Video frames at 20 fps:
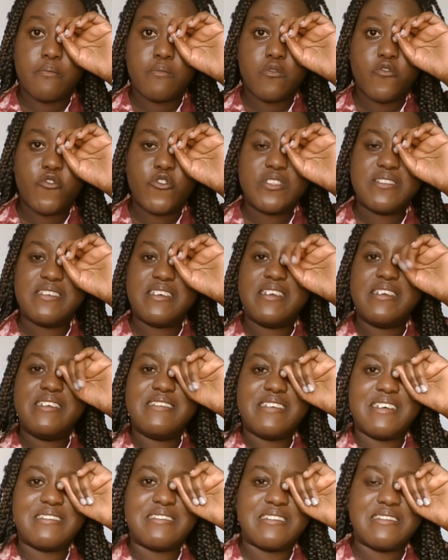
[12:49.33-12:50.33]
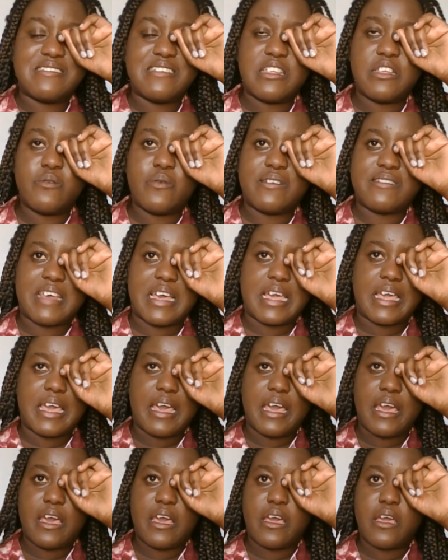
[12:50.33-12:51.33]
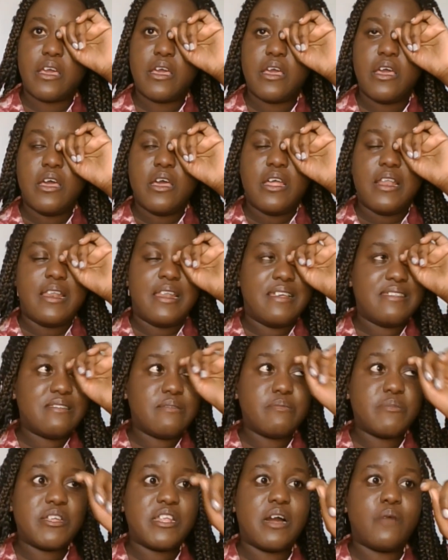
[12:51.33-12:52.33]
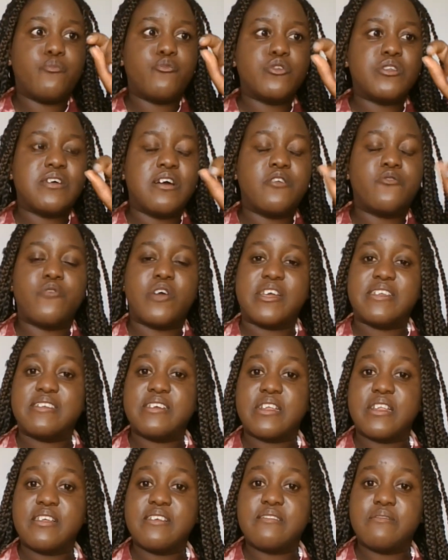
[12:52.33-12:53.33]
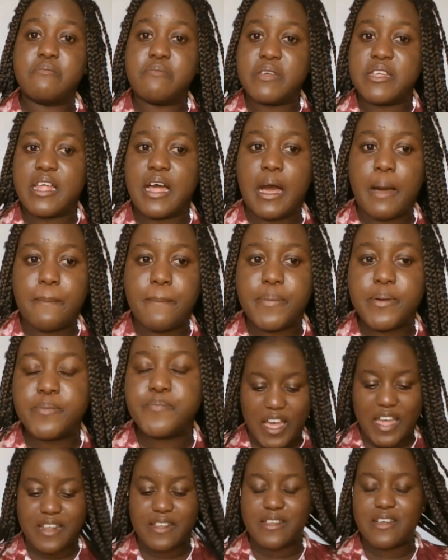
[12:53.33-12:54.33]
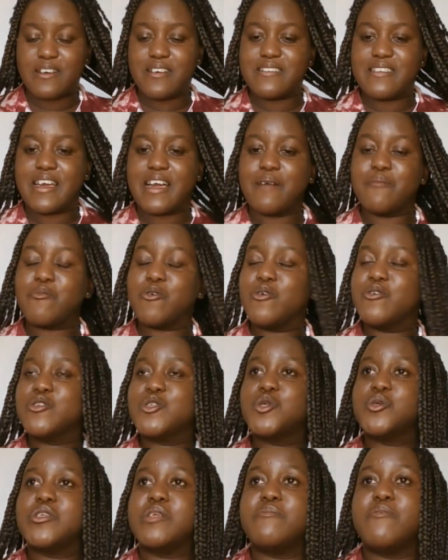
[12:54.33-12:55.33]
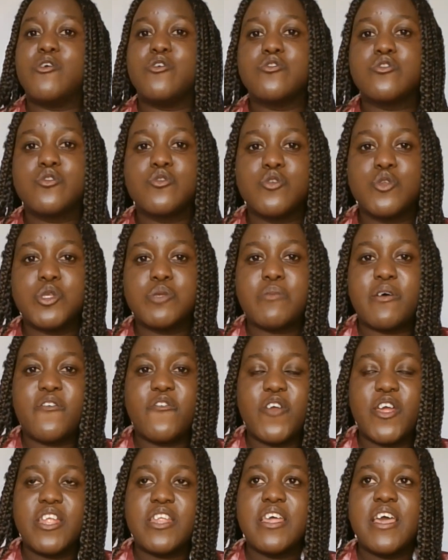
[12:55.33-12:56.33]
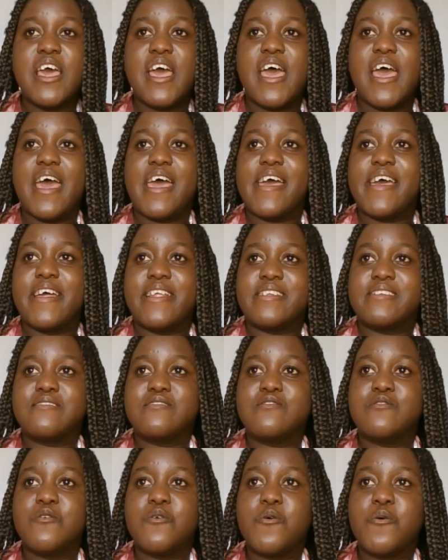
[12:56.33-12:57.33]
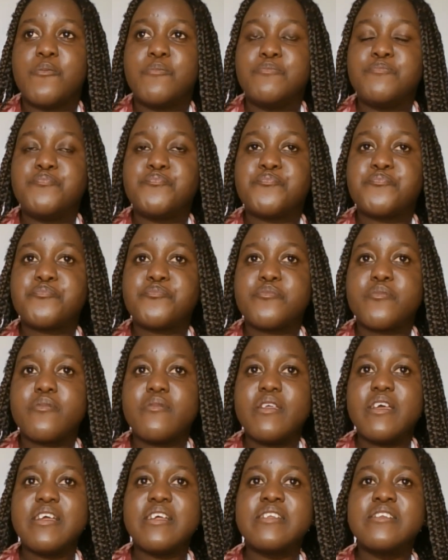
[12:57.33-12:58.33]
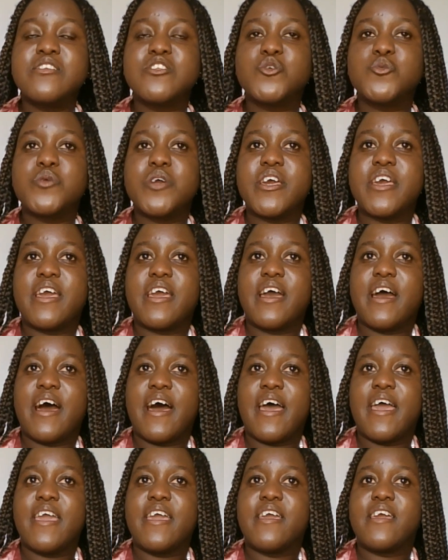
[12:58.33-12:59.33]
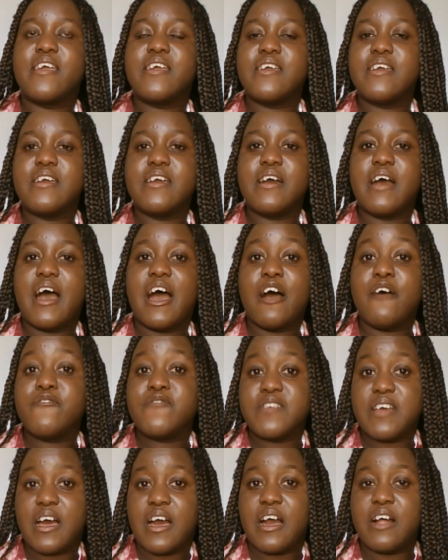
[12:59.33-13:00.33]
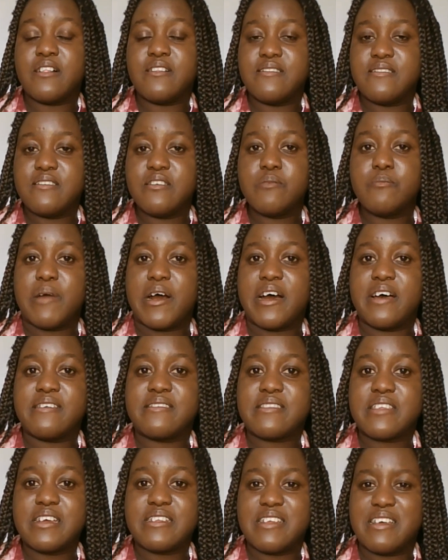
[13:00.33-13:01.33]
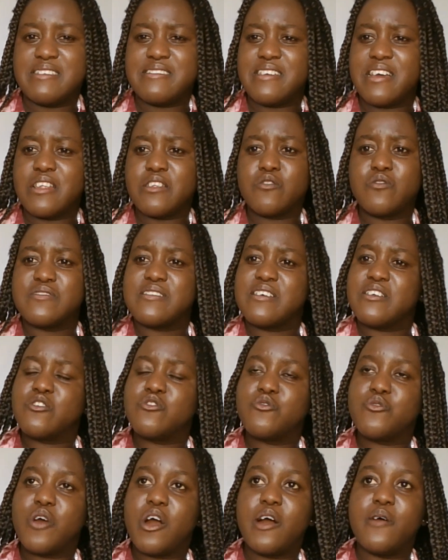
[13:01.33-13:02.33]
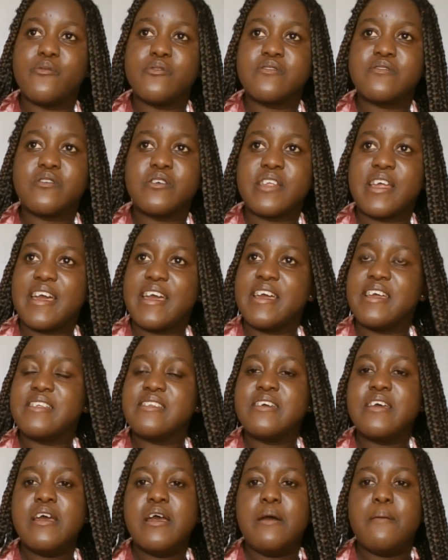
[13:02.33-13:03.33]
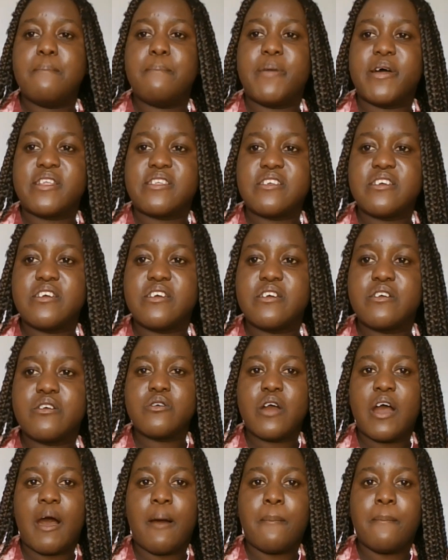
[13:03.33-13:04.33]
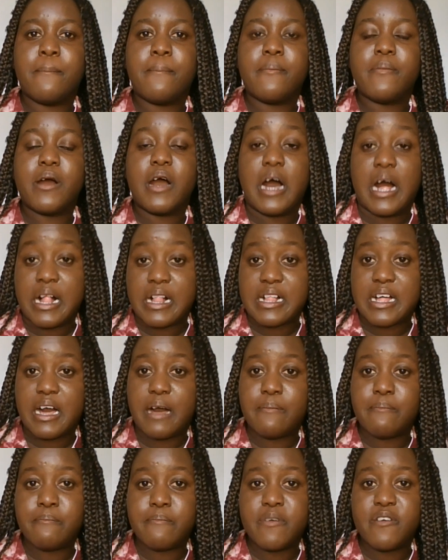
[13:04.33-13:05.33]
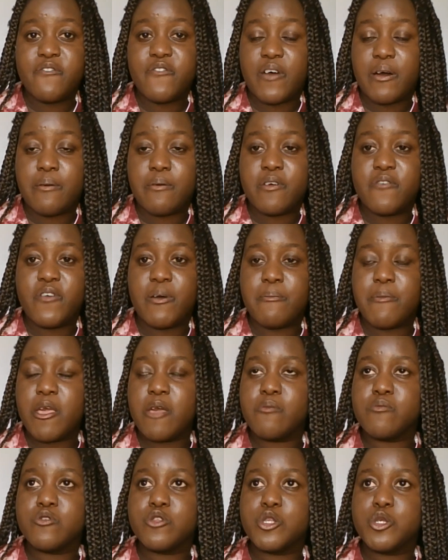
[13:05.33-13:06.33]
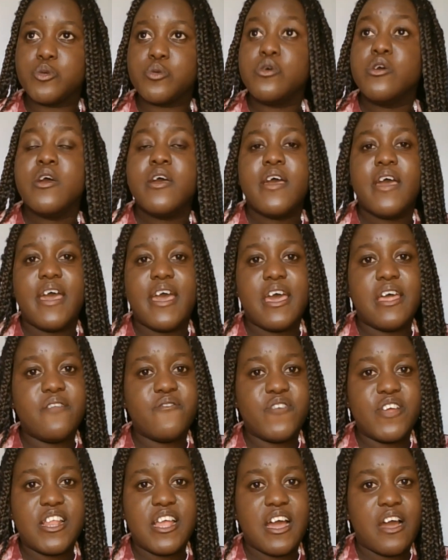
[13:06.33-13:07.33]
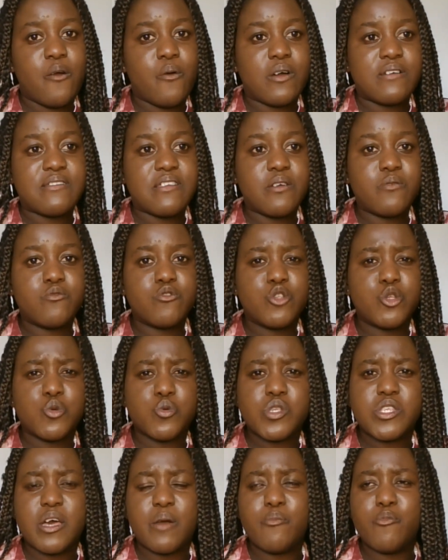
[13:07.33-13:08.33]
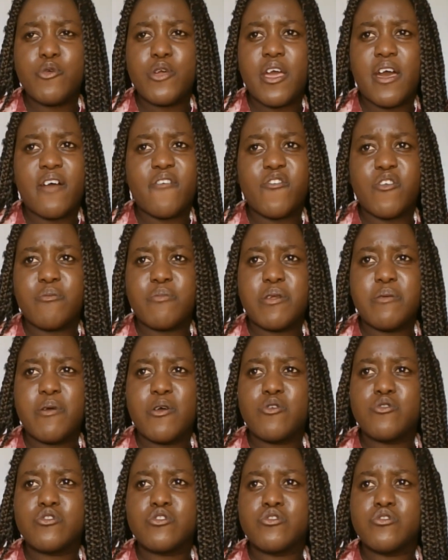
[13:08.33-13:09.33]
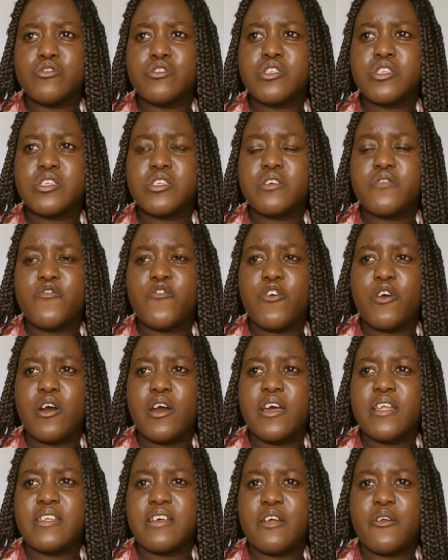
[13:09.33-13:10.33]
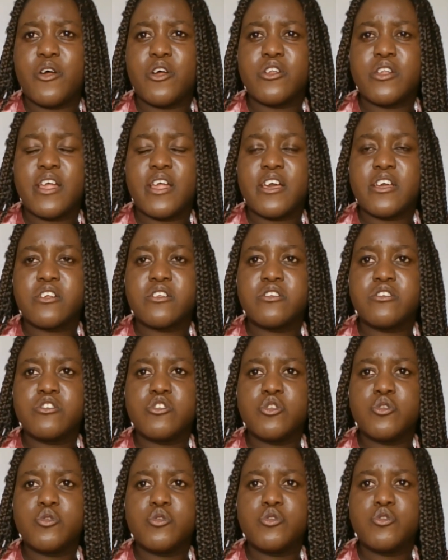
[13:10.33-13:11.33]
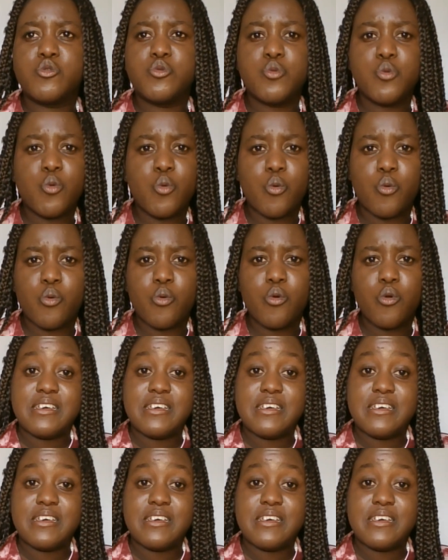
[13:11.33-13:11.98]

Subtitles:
Footy. He suggested, he was like, hey, let's meet up, we're done writing, let's meet up. And I was like, I'm going to Nimba with good, my friend. And so today I'll see bus get and done because I don't know how it's gonna end, but I'll come if I'm able to. And then I was able to. So we are from neighborhood goods for at around like 2.